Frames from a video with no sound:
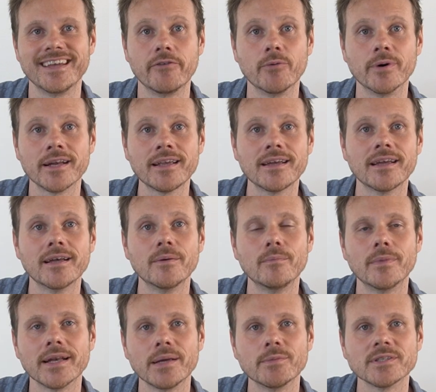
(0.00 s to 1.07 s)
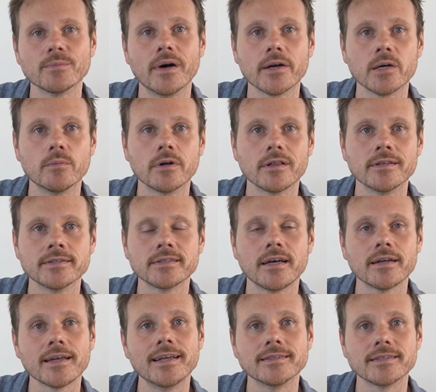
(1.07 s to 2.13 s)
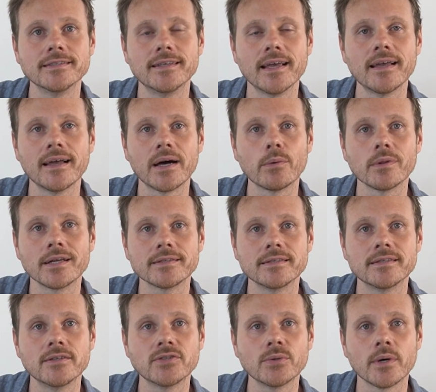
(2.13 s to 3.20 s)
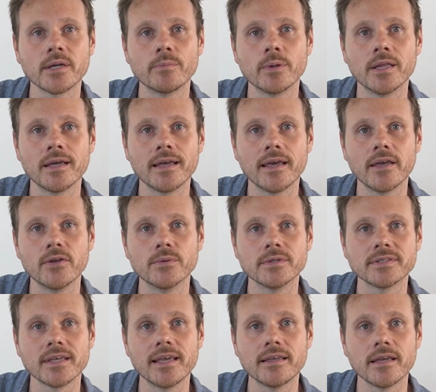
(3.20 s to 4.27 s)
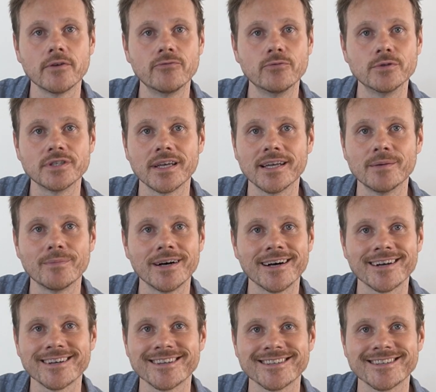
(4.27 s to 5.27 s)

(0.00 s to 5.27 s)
Hey everybody, my name is McClintock, and today I would like to teach you how to play Amar.